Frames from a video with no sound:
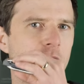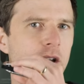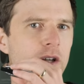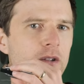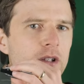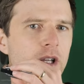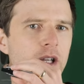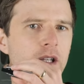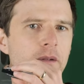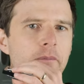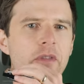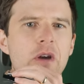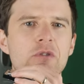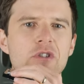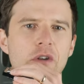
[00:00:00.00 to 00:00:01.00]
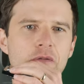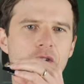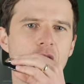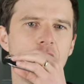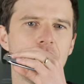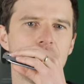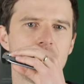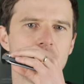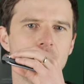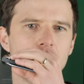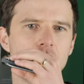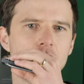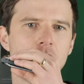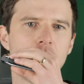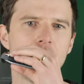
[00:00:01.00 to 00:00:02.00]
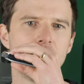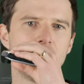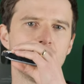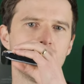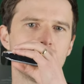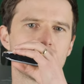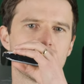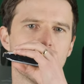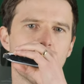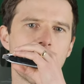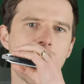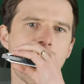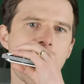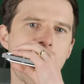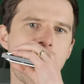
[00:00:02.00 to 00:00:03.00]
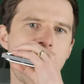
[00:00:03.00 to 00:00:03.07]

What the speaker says: Okay, that was the five draw. The four draw.